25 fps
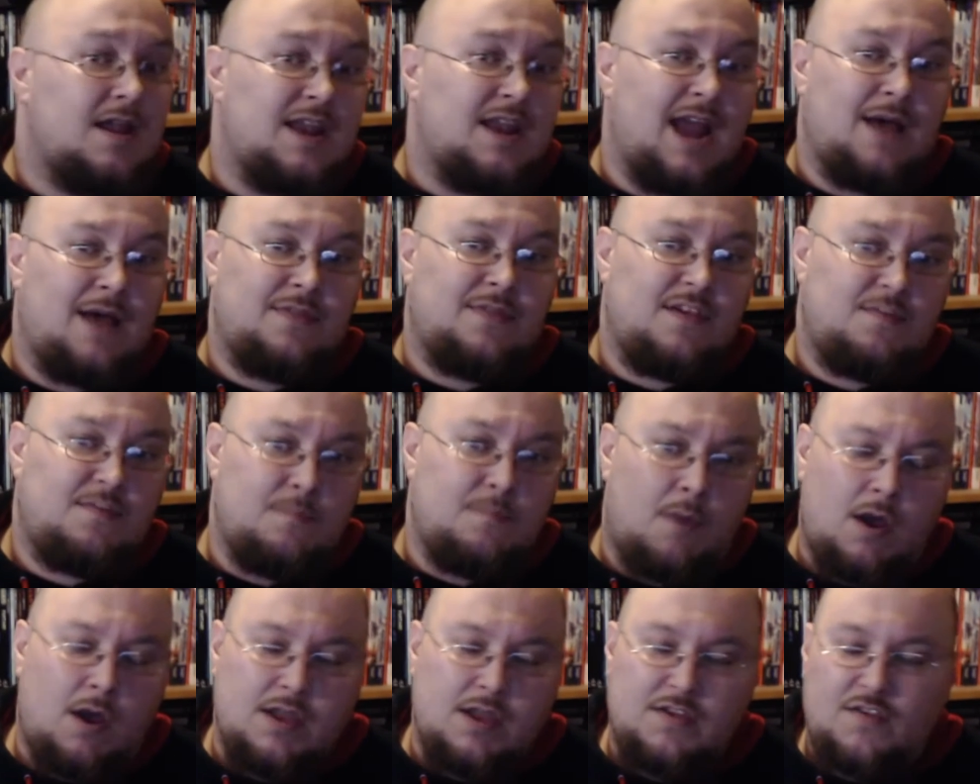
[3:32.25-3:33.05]
Now
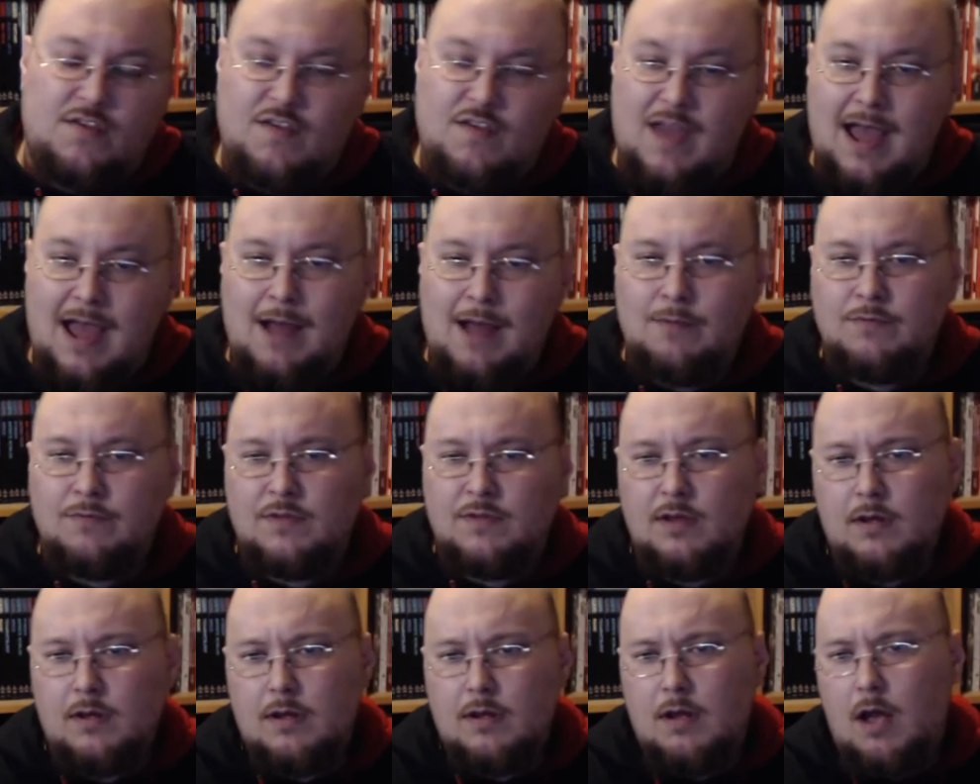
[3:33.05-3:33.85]
this might
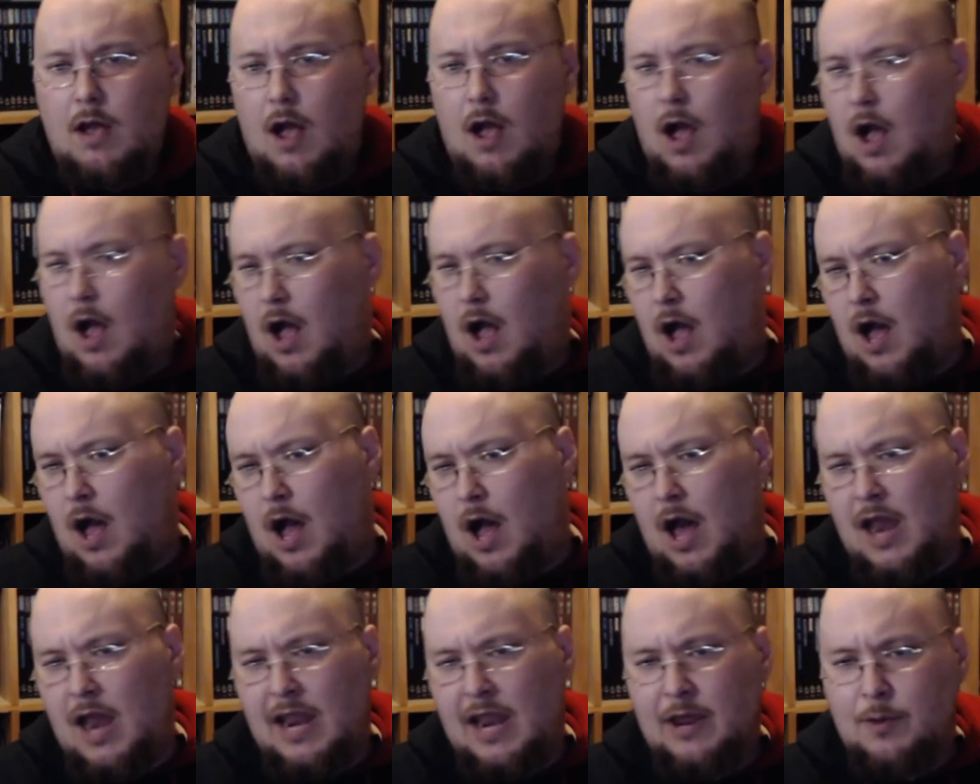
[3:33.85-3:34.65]
sound
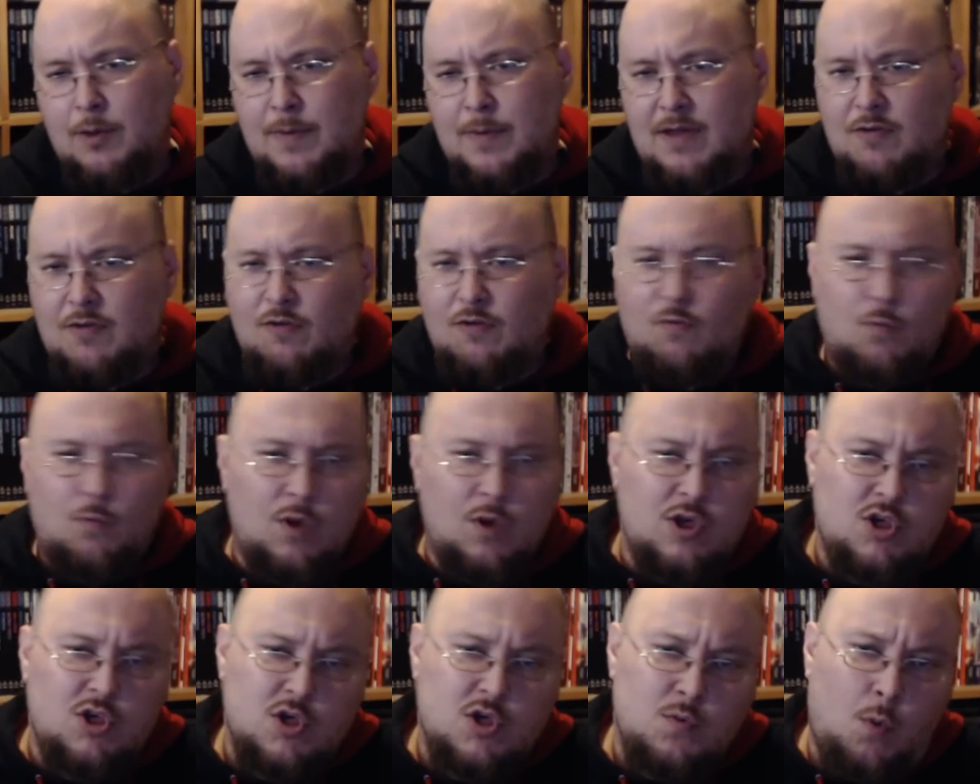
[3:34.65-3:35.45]
a little bit sort of
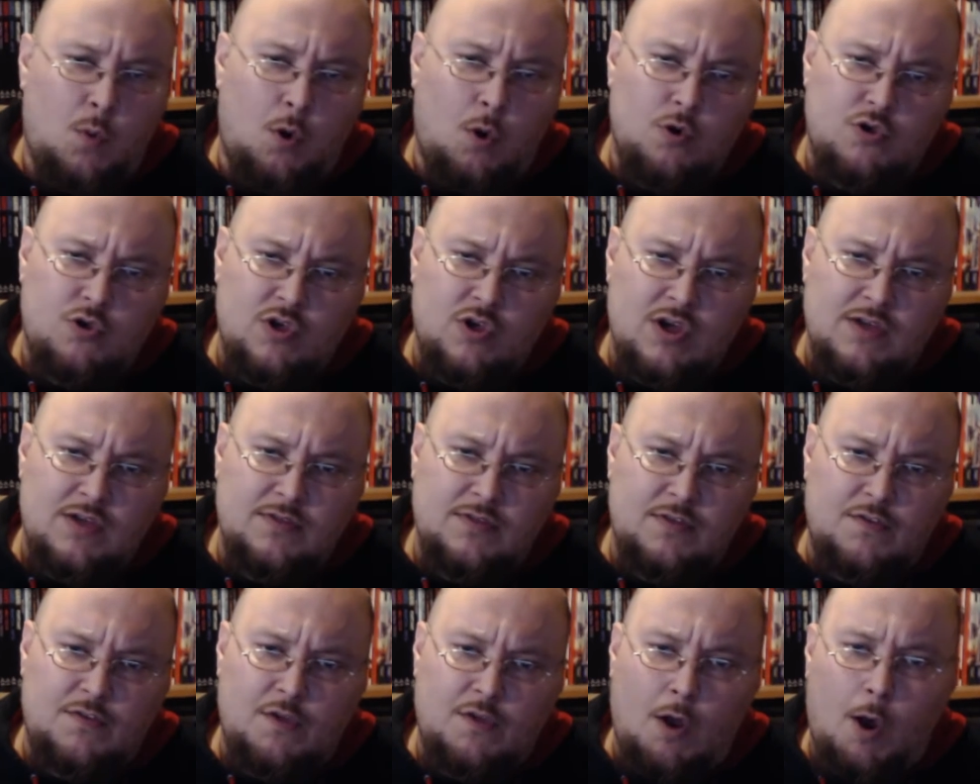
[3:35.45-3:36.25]
wishy-washy
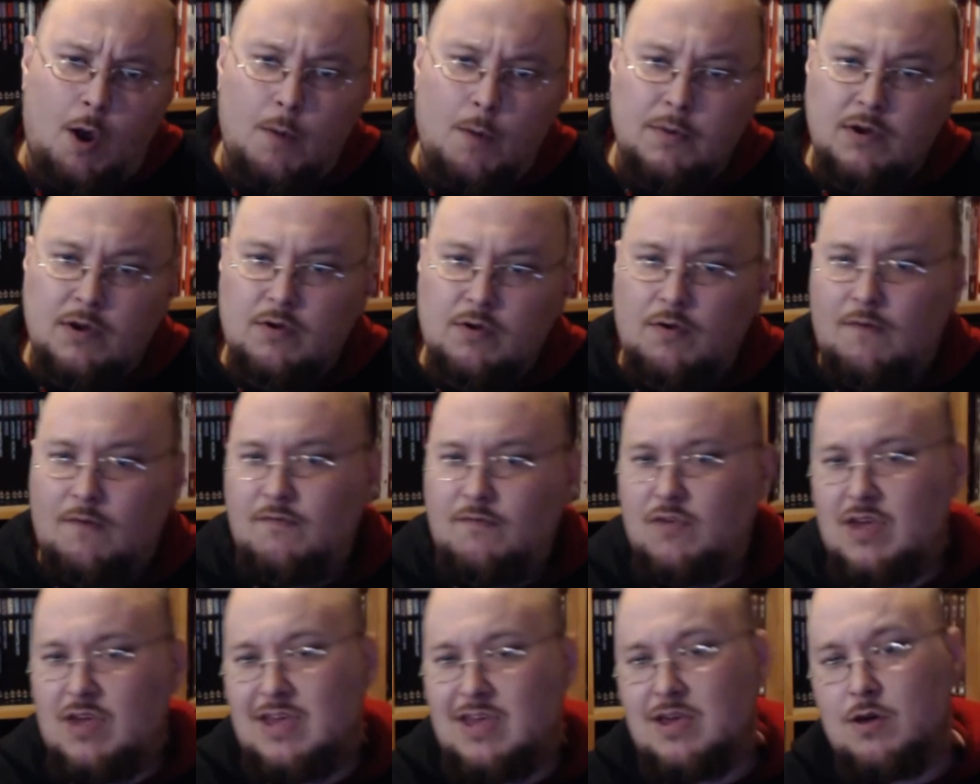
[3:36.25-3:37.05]
at the start, because
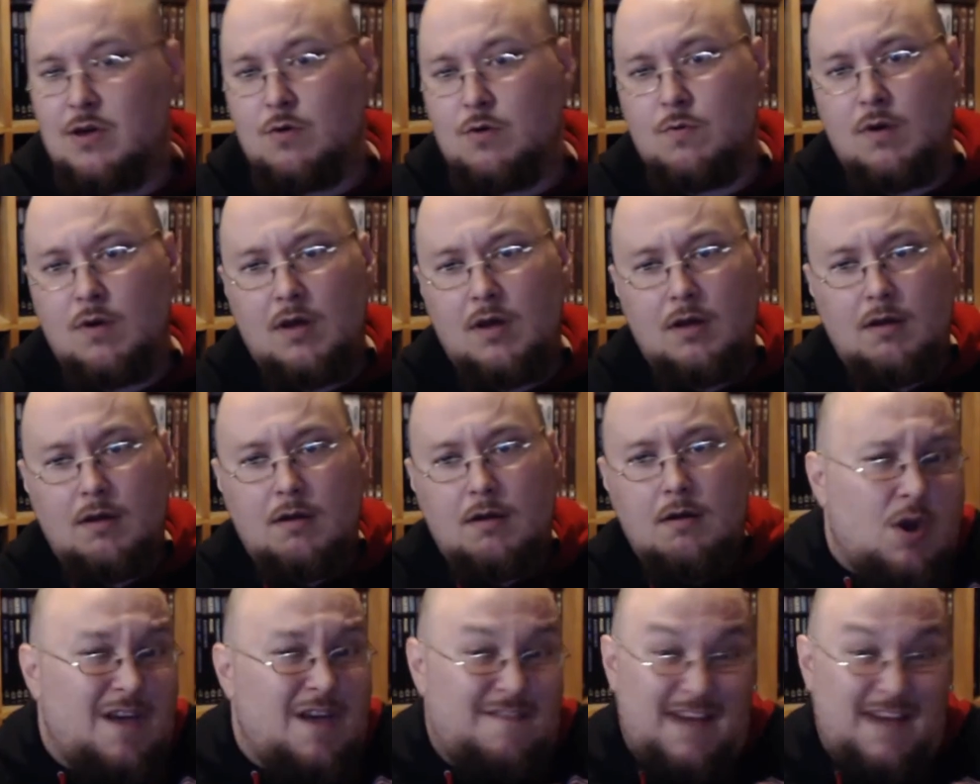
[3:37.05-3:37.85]
obviously
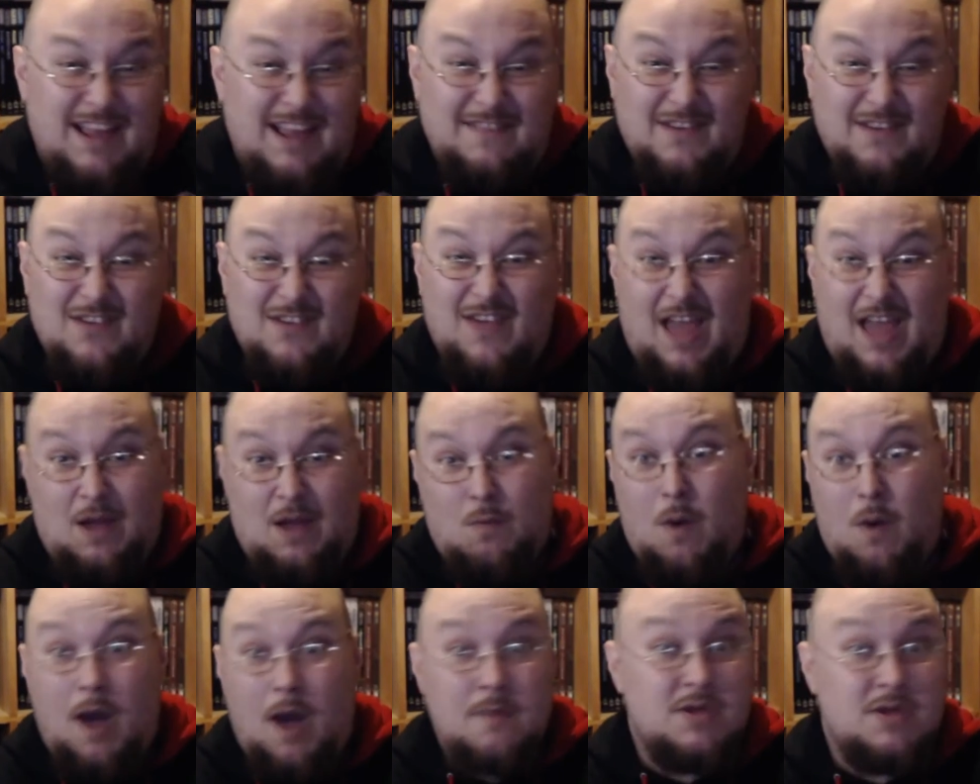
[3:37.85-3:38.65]
you're effectively
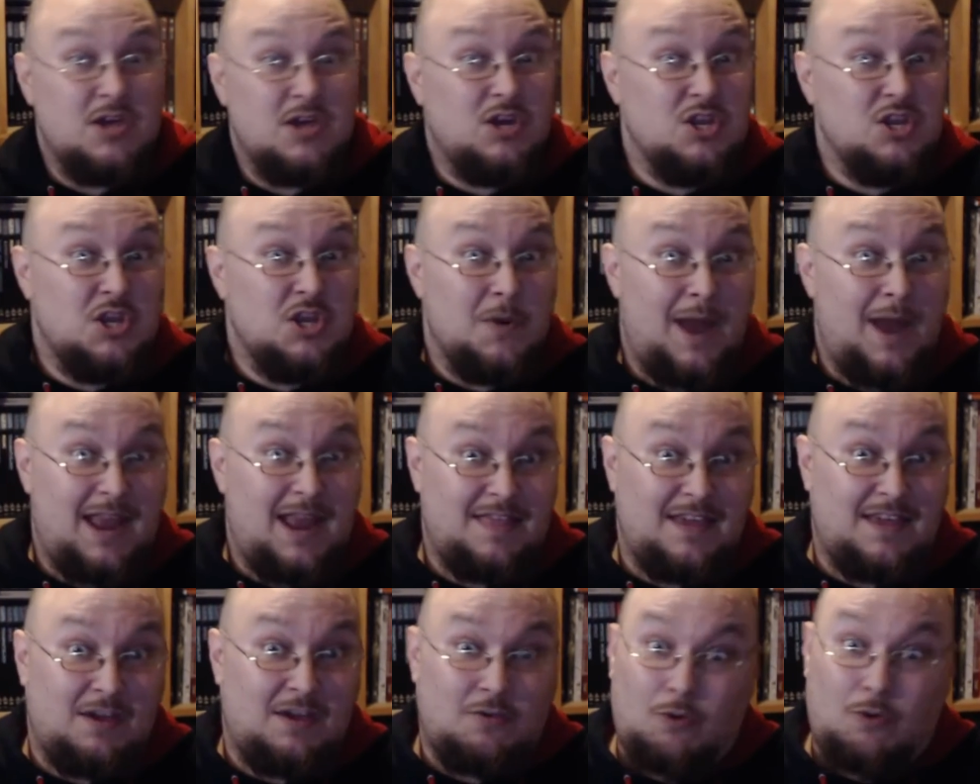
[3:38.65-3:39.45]
saying, wow, you can do
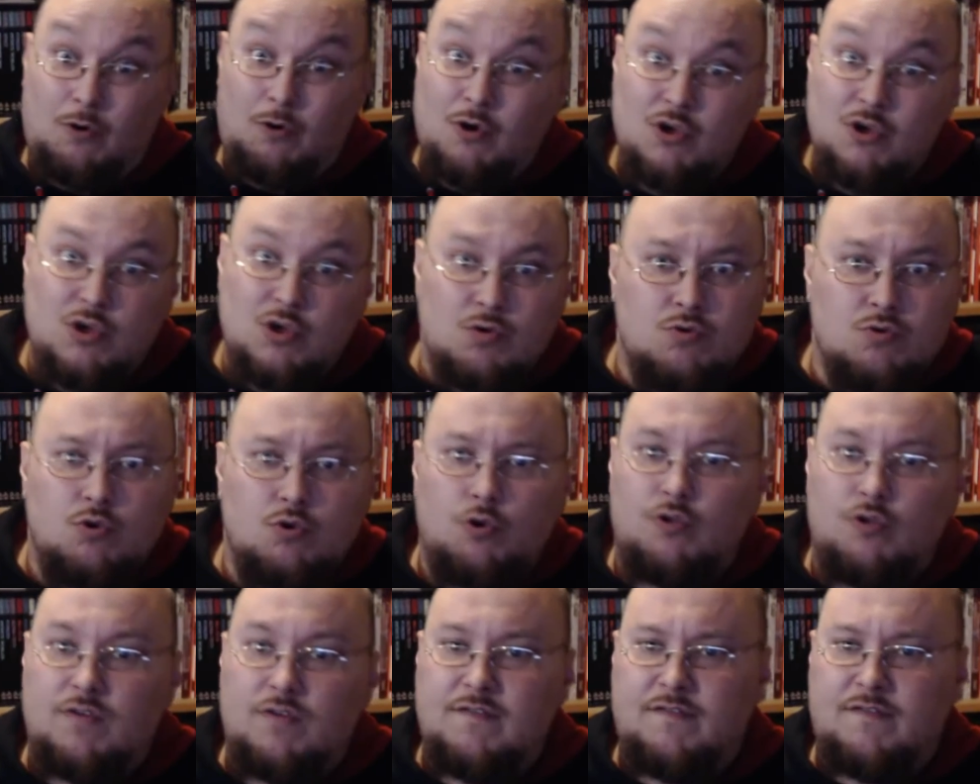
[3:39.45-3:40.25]
anything as long as you
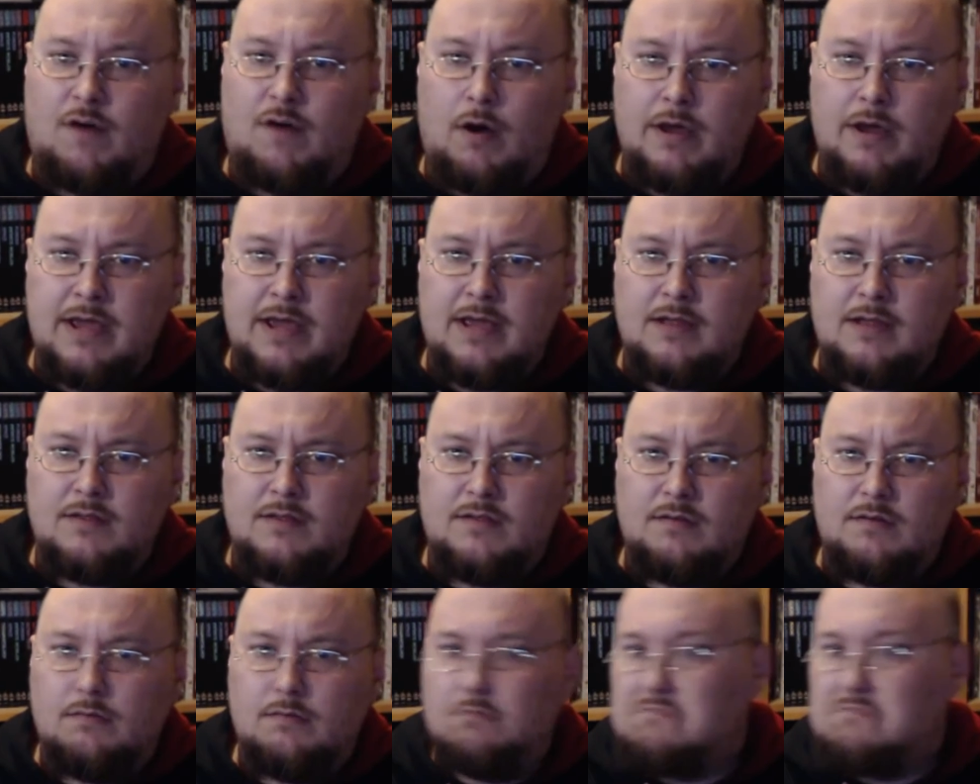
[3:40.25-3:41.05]
justify
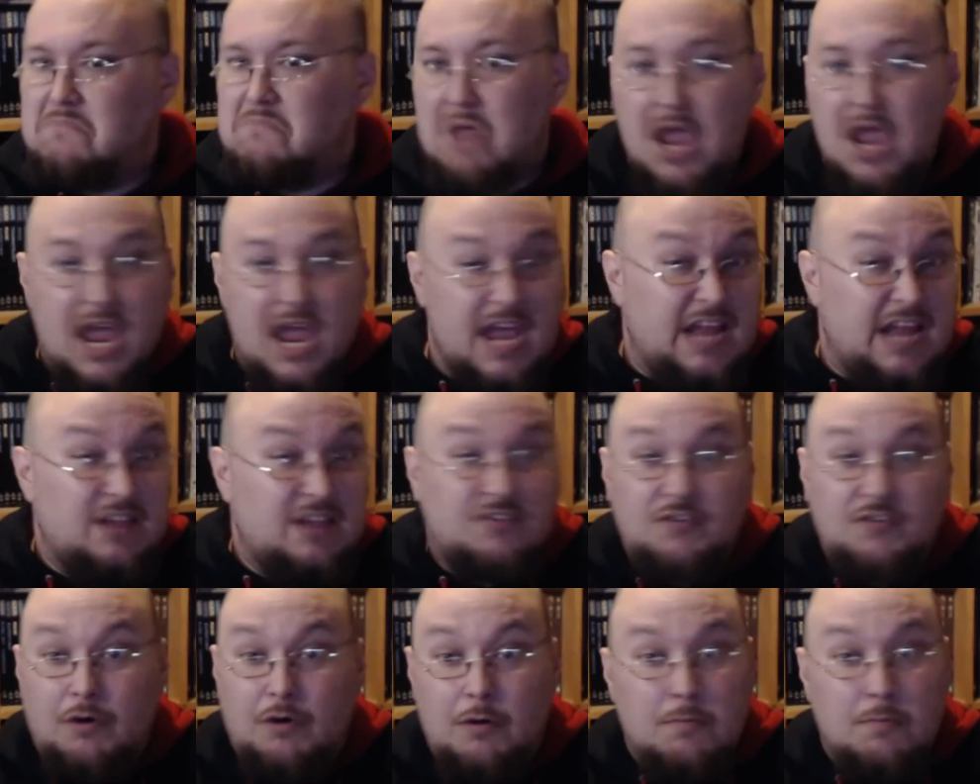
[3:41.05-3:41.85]
it
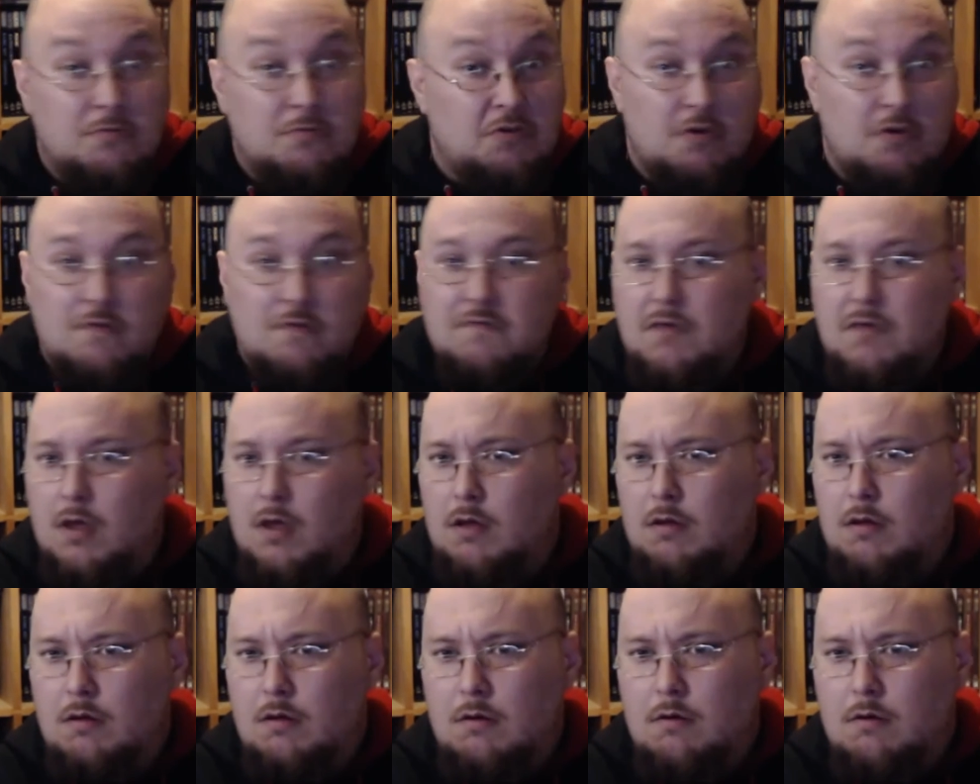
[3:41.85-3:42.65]
in terms of